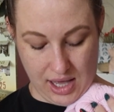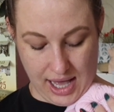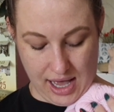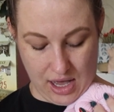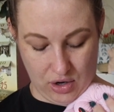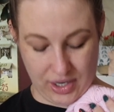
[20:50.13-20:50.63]

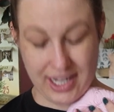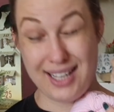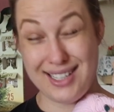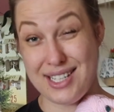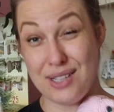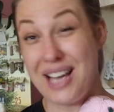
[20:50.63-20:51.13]
or a
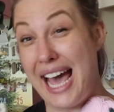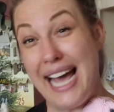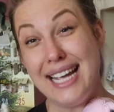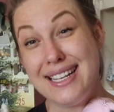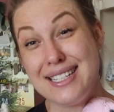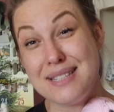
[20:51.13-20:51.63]
kid silk
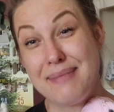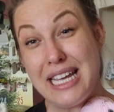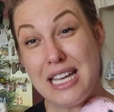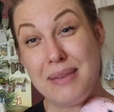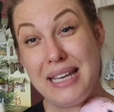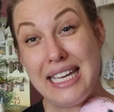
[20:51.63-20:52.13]
haze
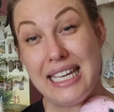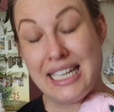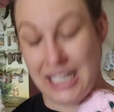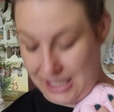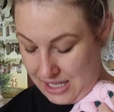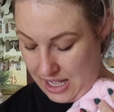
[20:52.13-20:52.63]

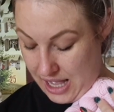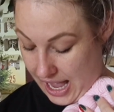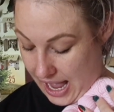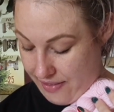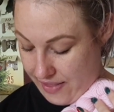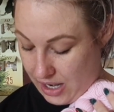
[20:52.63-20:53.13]
maybe.
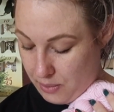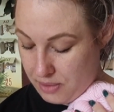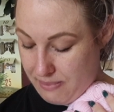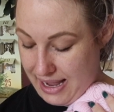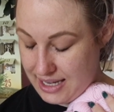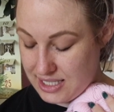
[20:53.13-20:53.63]
And then I
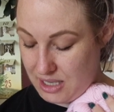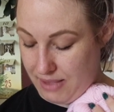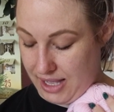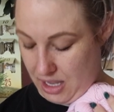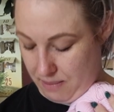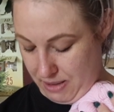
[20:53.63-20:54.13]
would make
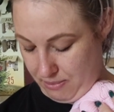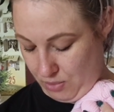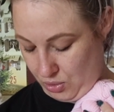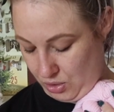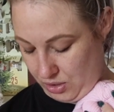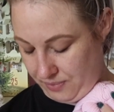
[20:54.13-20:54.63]
something a bit
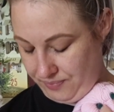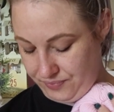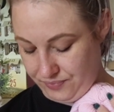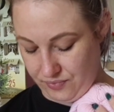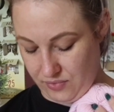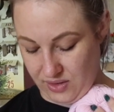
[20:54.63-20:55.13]
more
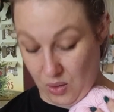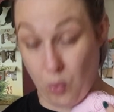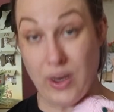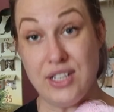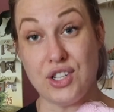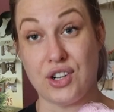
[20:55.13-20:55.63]

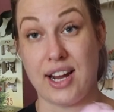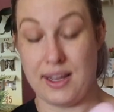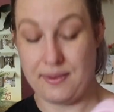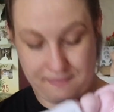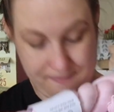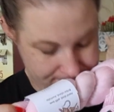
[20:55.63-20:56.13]

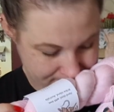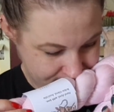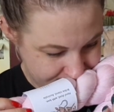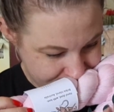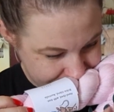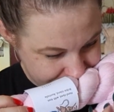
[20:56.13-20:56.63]
wintry.
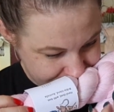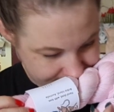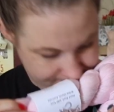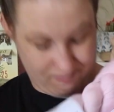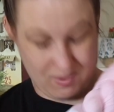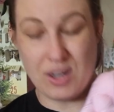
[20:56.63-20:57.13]

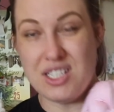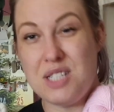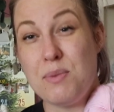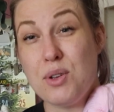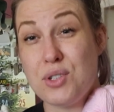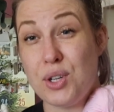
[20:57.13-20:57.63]
Oh, it
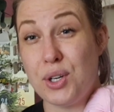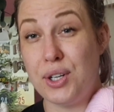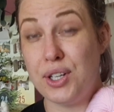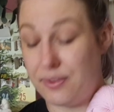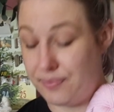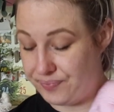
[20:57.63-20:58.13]
smells so good.